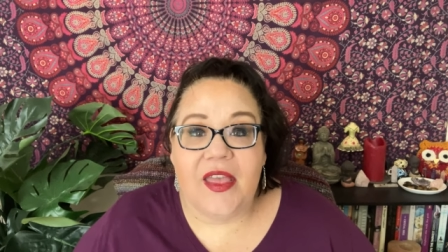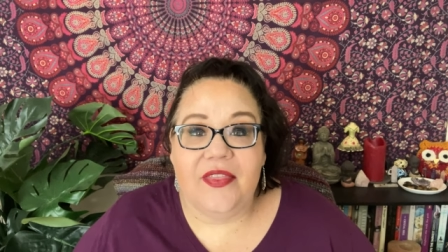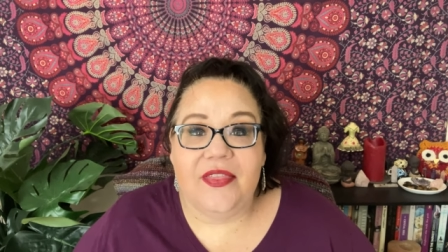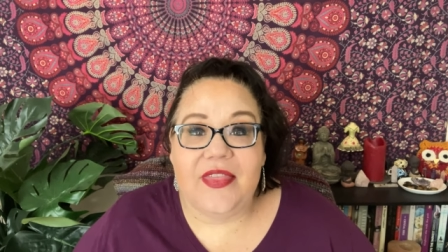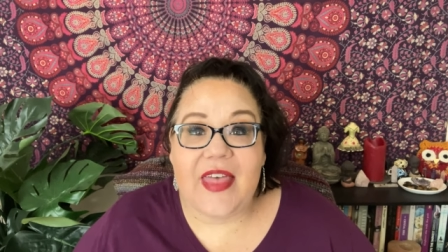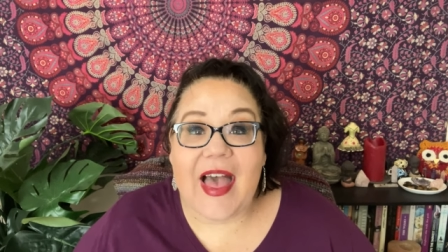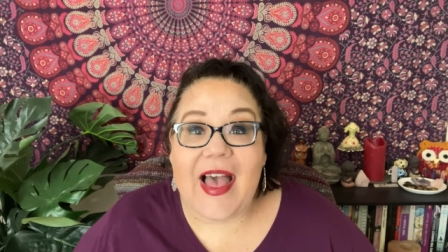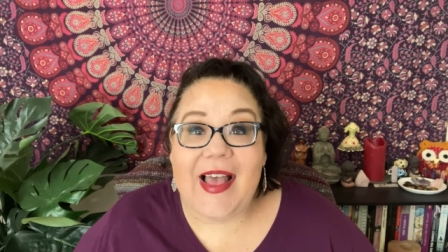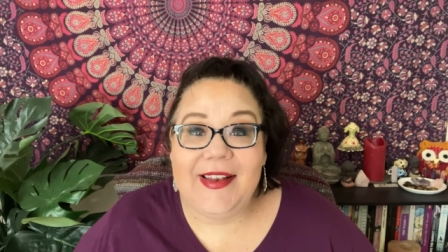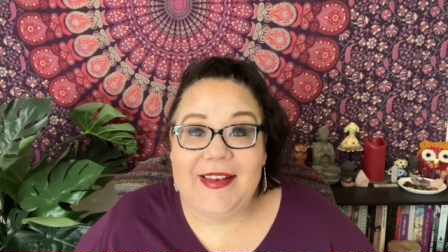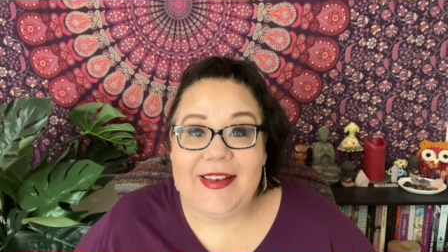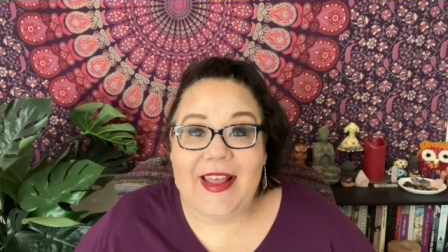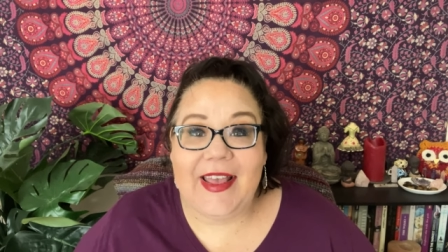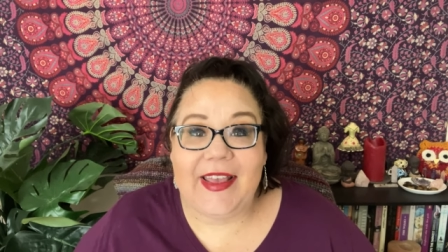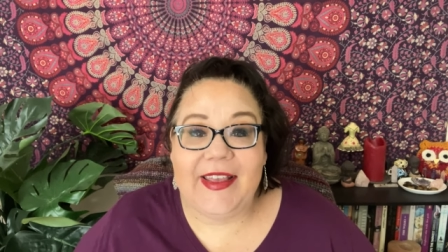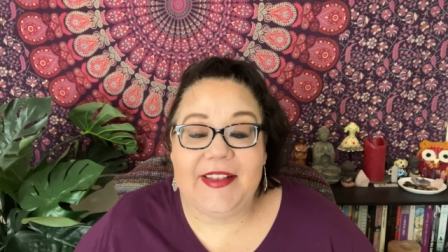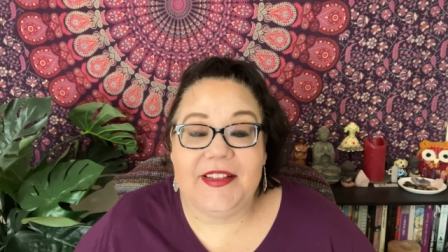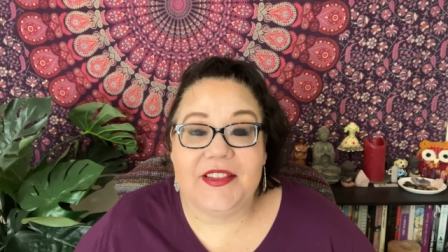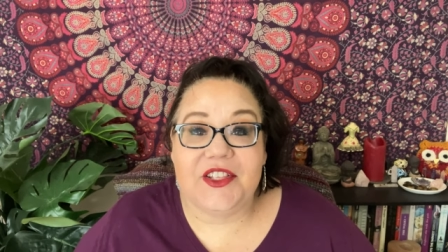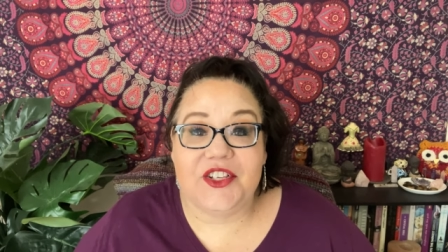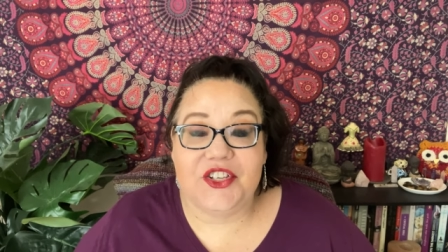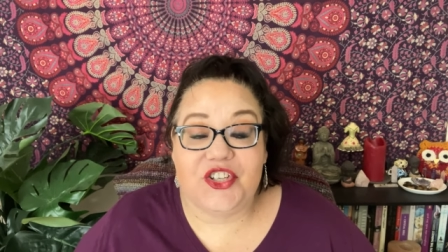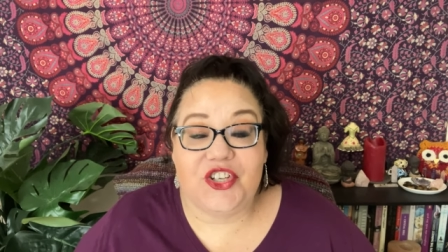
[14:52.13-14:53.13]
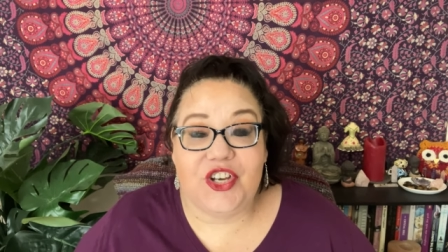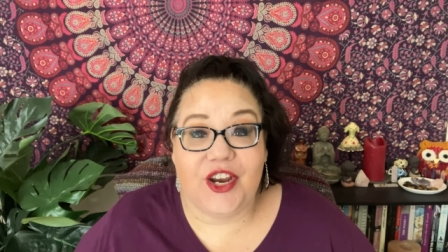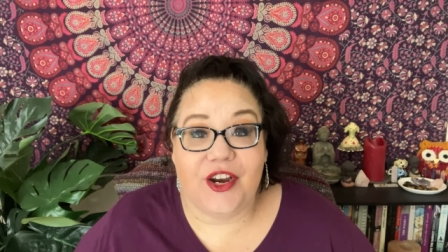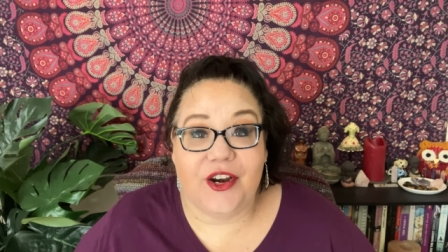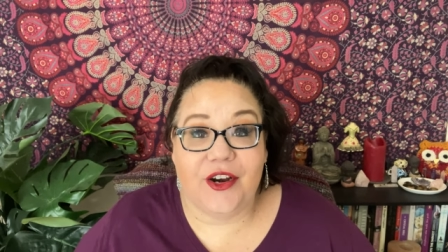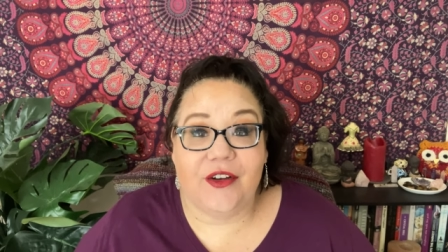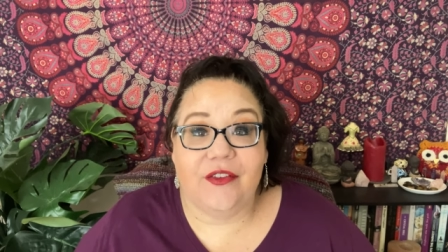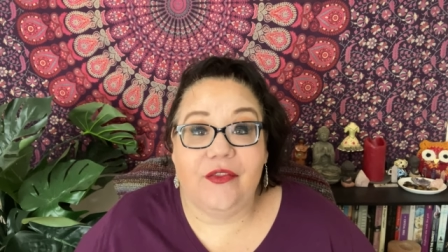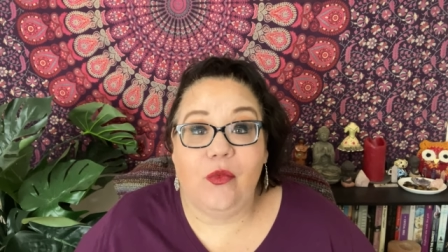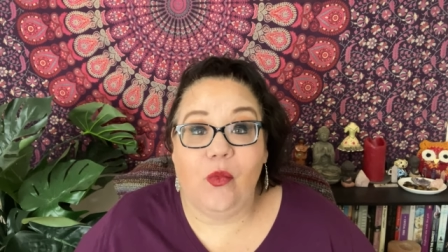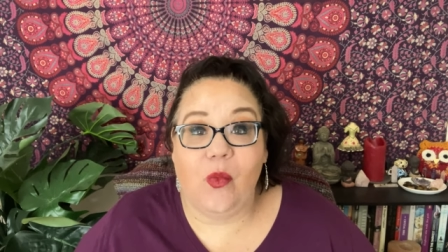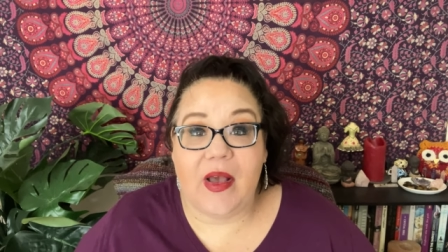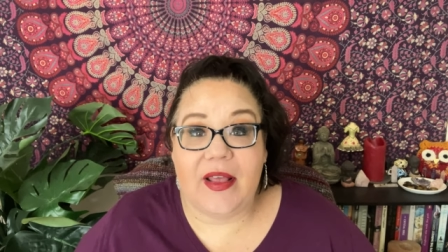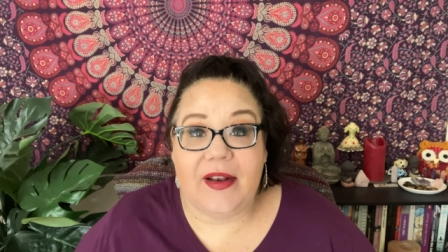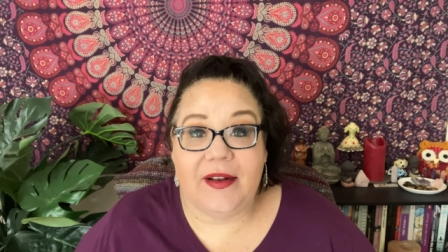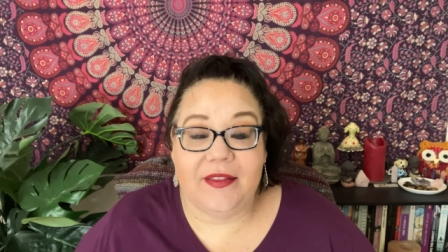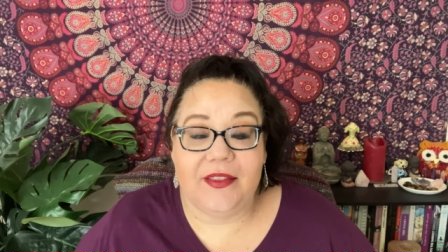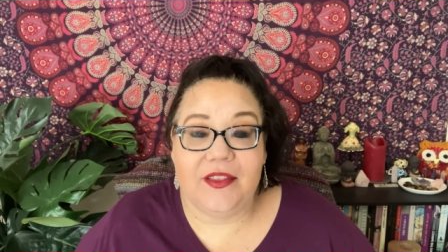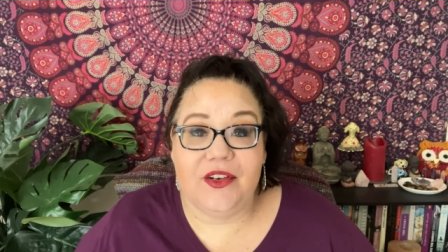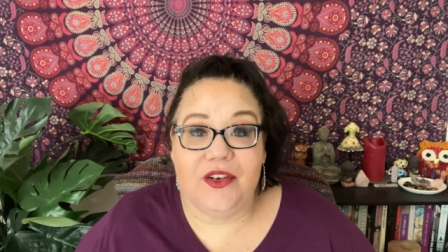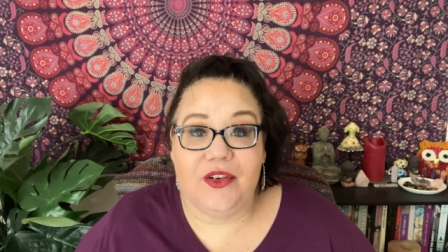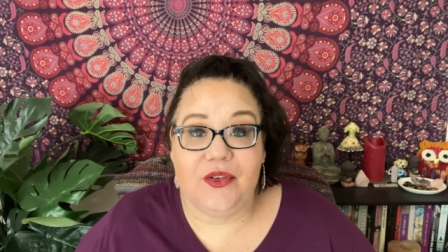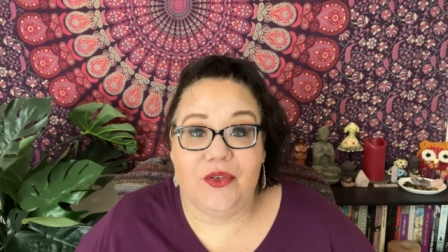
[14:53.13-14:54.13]
That night, the sheriff went
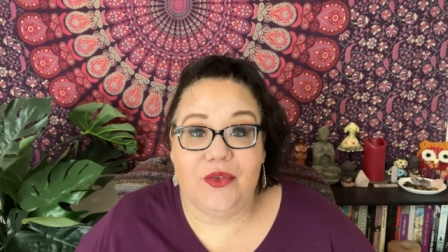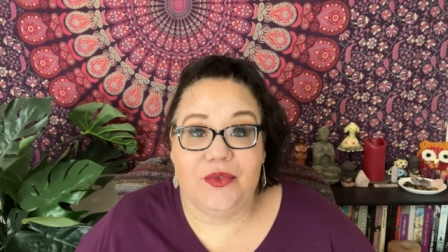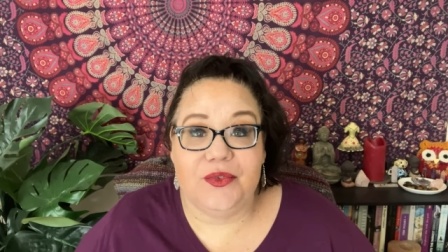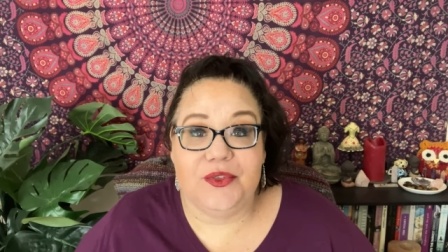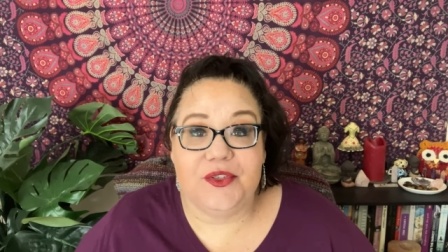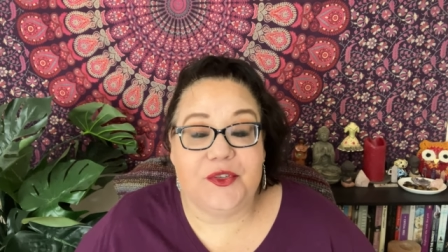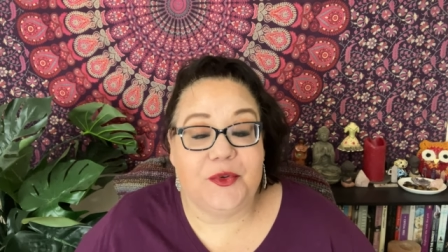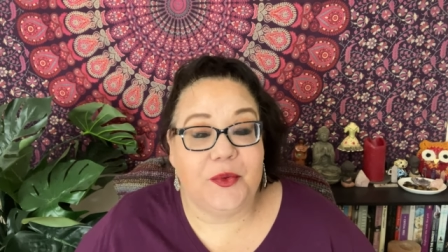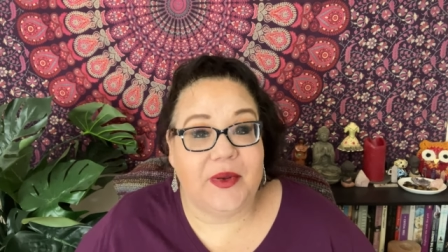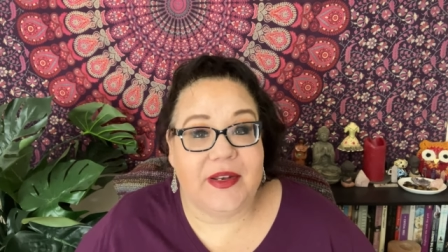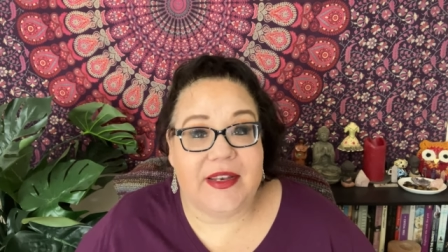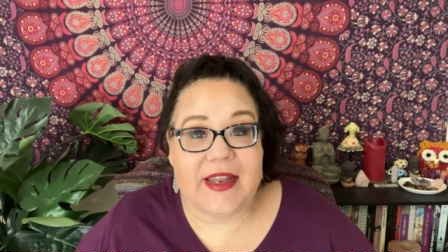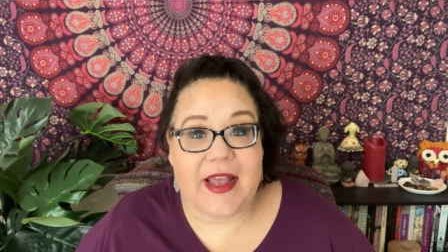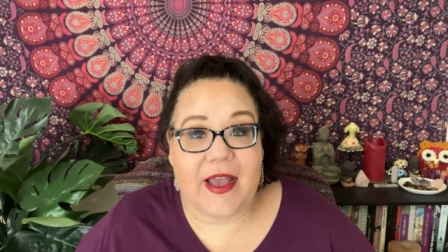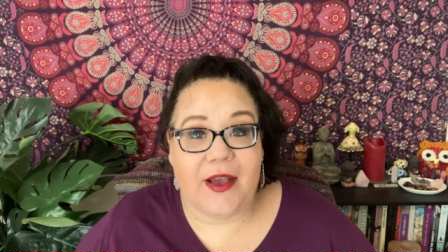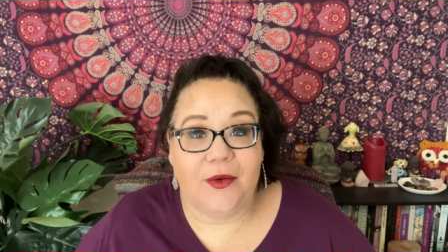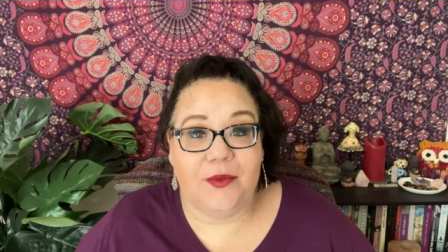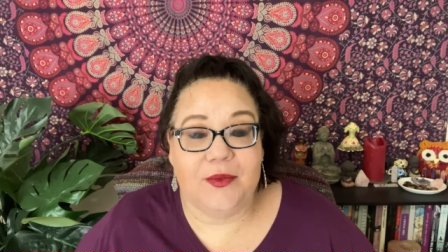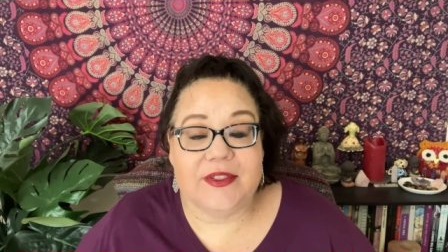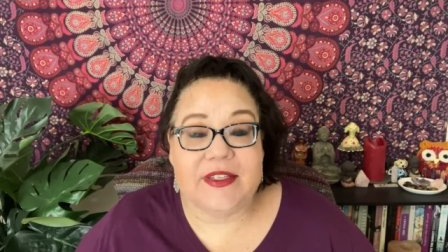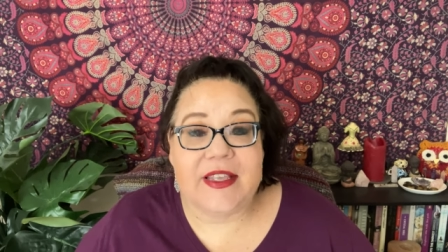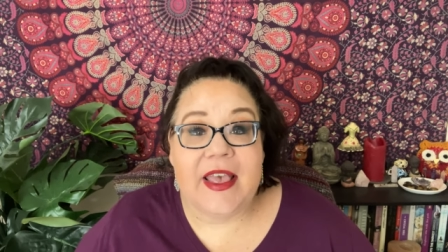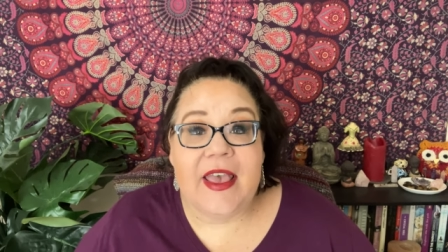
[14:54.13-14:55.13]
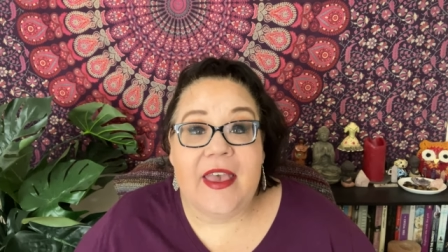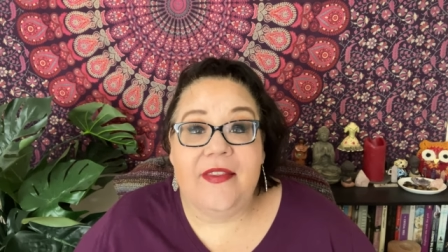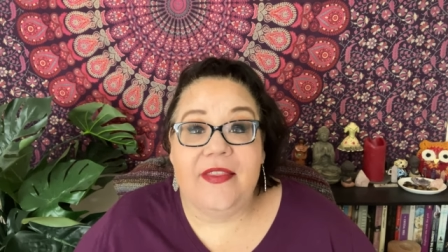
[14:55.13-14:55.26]
on the news to announce